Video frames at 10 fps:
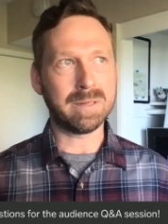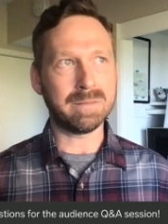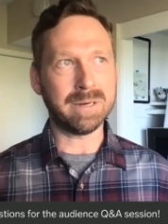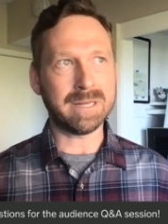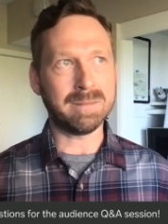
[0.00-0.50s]

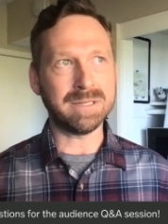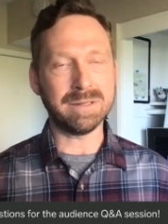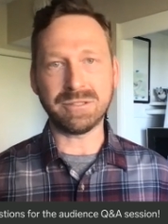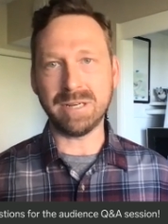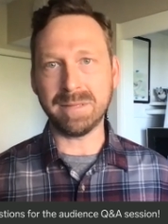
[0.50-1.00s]
when it comes to
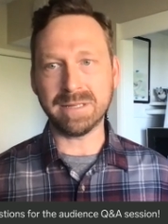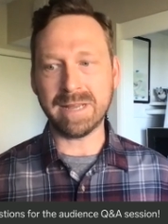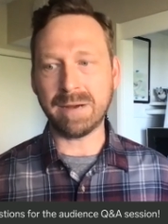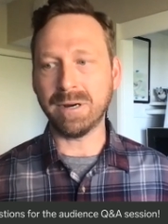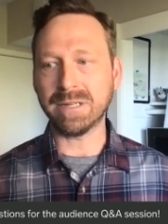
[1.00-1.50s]
the streaming
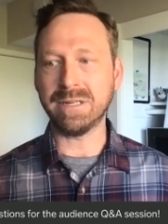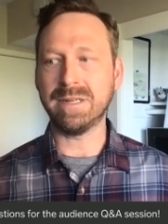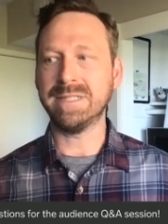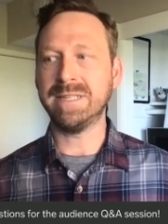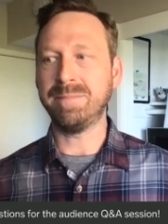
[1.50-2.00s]
networks, you're
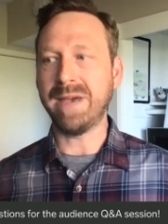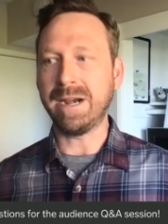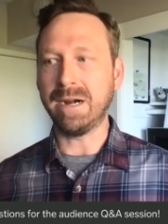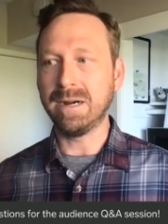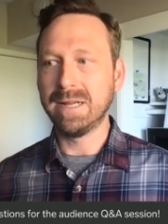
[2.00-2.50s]
going to see
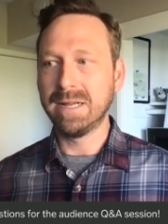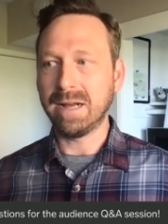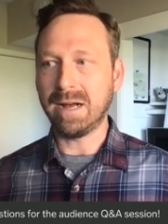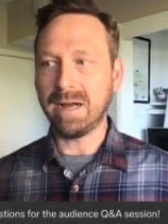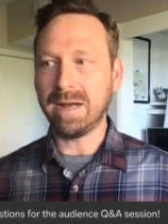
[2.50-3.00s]
better
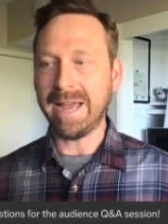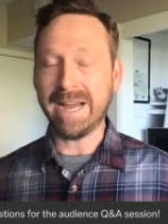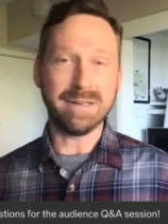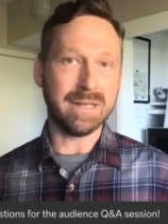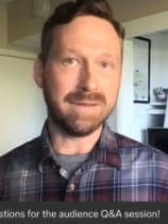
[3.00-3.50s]

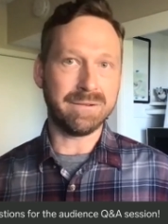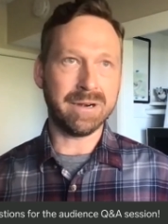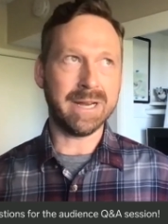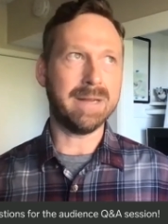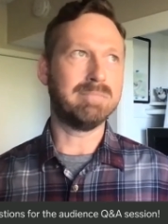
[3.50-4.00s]
ad
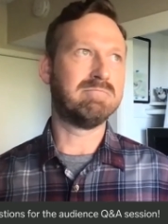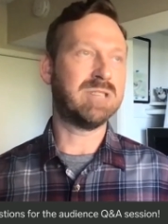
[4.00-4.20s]
delivery,